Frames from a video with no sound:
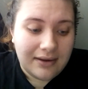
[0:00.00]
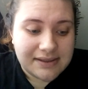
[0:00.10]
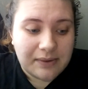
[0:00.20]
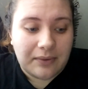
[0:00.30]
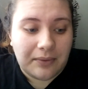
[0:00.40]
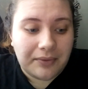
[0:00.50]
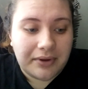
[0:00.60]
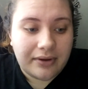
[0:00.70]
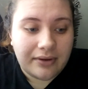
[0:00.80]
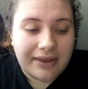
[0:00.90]
So
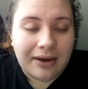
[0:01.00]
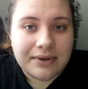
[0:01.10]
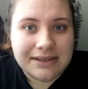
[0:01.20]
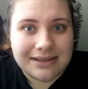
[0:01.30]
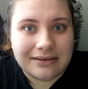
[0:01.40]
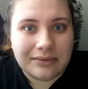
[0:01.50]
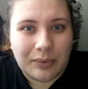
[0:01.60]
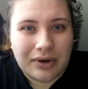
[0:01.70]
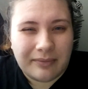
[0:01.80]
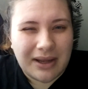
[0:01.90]
that was
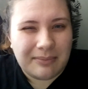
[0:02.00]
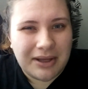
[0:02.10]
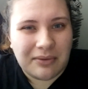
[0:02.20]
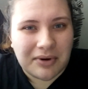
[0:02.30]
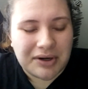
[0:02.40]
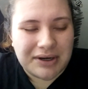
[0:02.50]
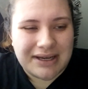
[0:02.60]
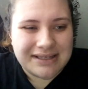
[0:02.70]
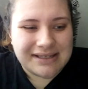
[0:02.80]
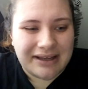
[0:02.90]
one of my big
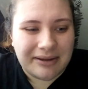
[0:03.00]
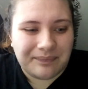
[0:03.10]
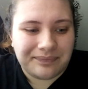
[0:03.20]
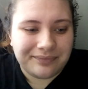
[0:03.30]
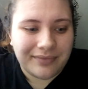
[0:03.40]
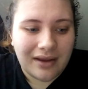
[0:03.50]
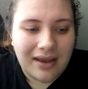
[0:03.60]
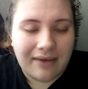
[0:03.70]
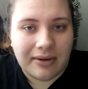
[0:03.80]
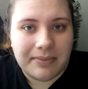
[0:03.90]
worries, um,
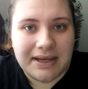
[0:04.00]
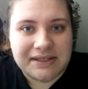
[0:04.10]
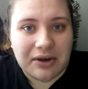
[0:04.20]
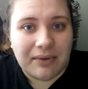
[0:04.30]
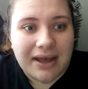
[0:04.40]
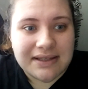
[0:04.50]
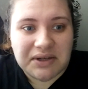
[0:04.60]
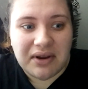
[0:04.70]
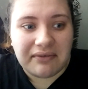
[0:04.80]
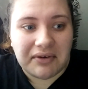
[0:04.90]
having P C O S. You
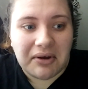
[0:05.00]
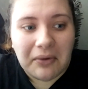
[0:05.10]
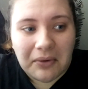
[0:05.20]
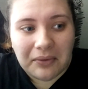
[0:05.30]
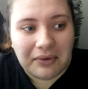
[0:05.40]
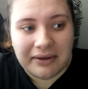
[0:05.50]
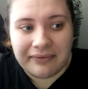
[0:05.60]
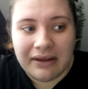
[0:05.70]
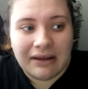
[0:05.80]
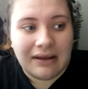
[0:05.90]
never know if,
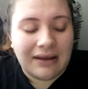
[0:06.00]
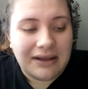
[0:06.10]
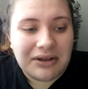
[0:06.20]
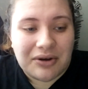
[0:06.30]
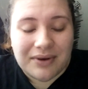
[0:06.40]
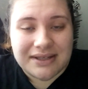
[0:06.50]
you know,